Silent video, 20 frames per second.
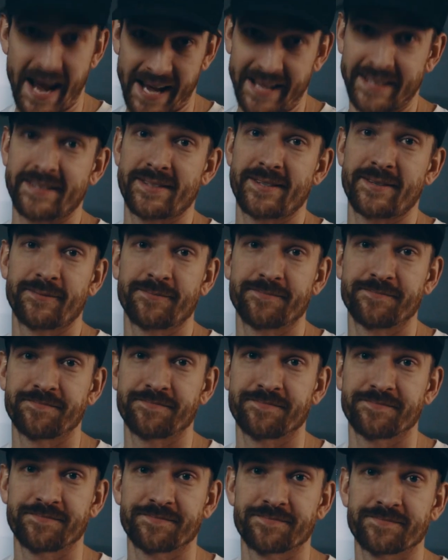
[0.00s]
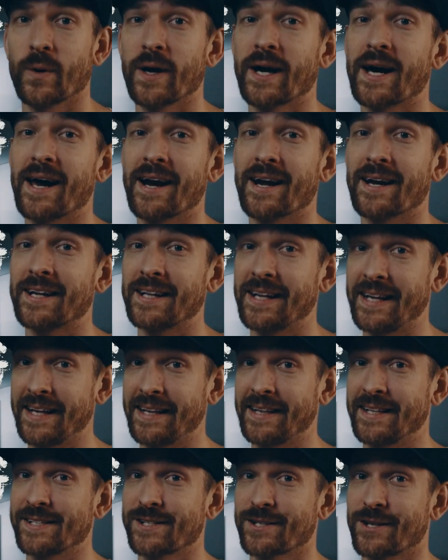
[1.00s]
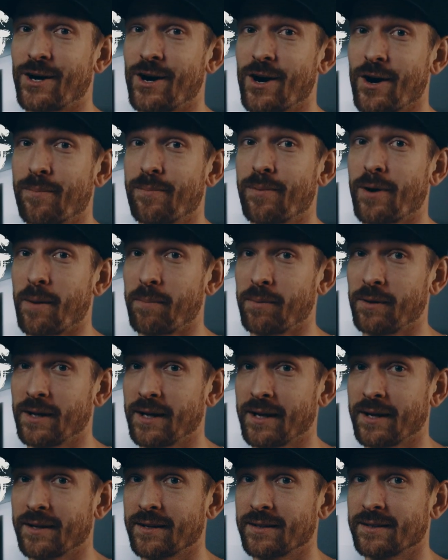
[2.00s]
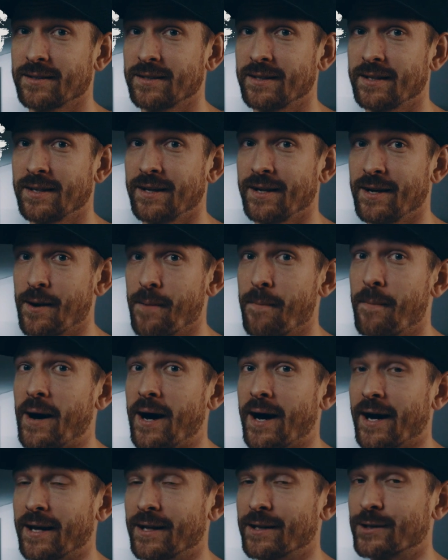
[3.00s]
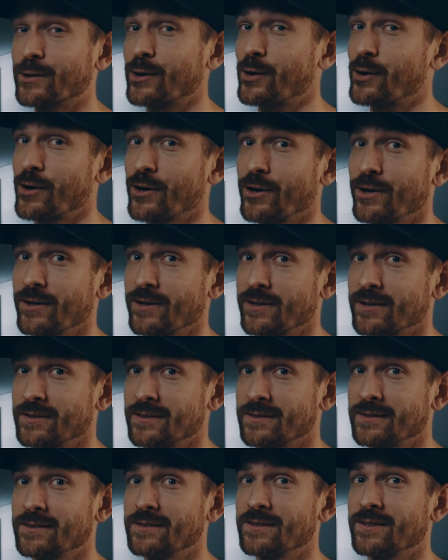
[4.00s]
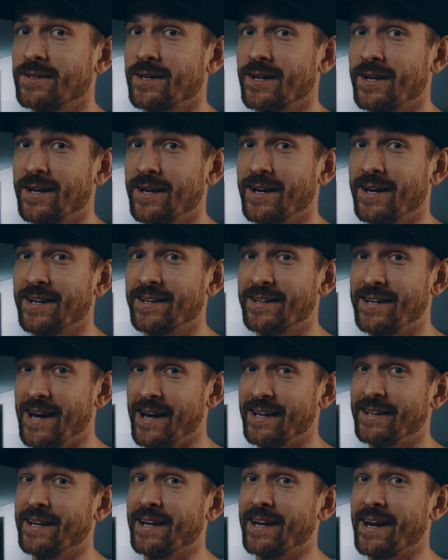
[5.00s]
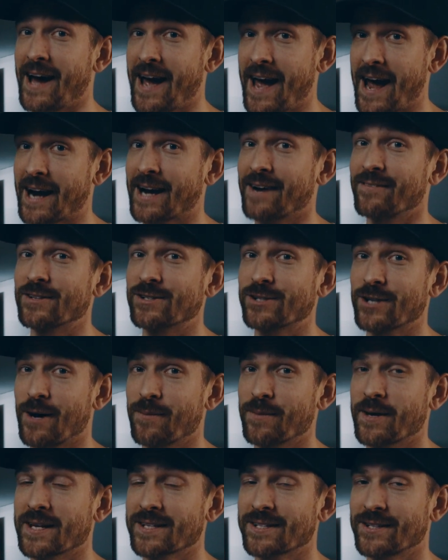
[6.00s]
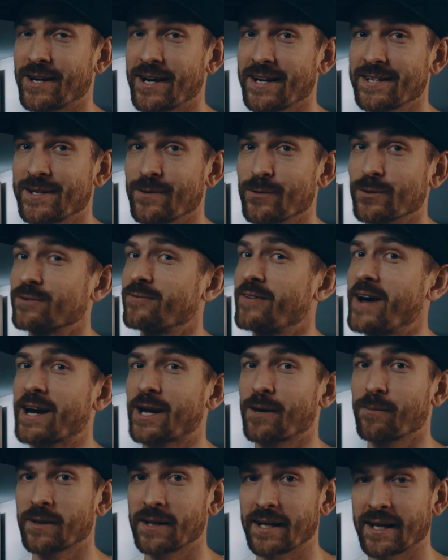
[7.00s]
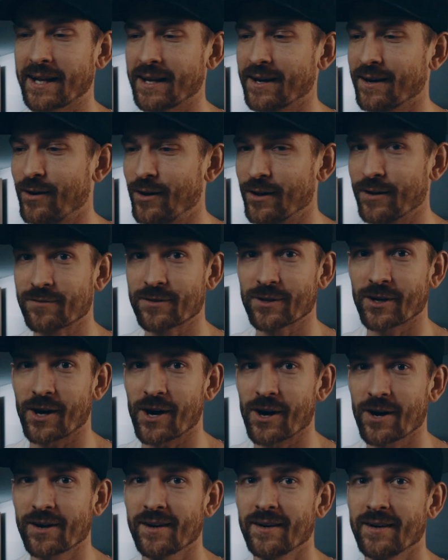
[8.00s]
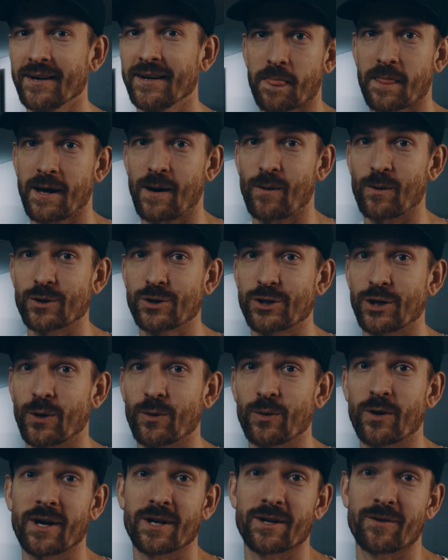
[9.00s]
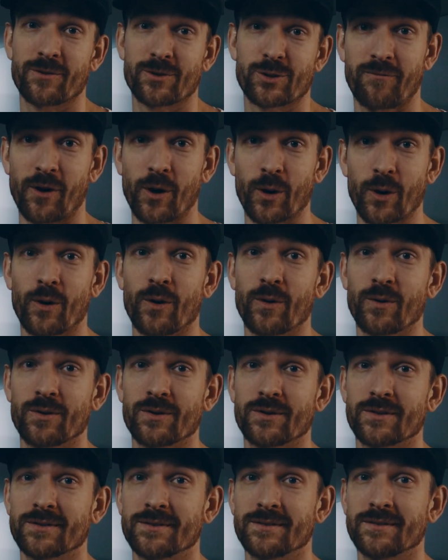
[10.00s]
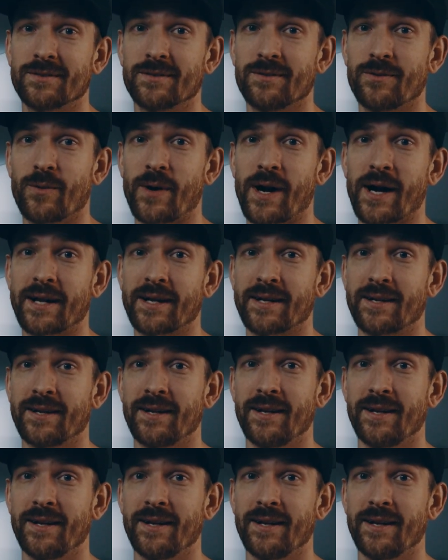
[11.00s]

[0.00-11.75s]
8. We gotta clean this car properly. My daughter did a heck of a job yesterday. She was vacuum cleaning all of the car. I will show you a photo right